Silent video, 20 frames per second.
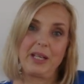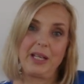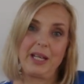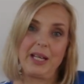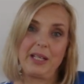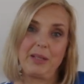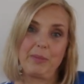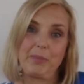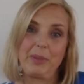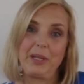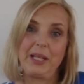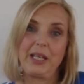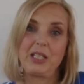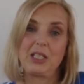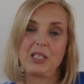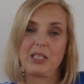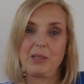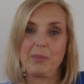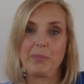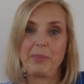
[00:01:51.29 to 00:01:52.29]
had a
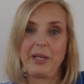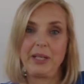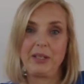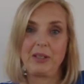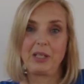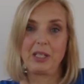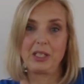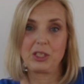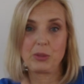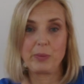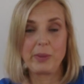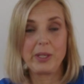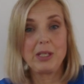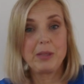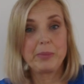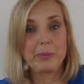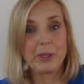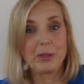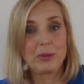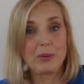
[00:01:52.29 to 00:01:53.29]
place in the panel as
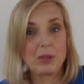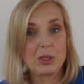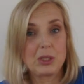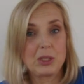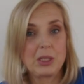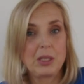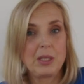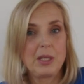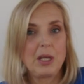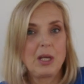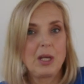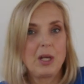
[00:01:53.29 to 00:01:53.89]
well, because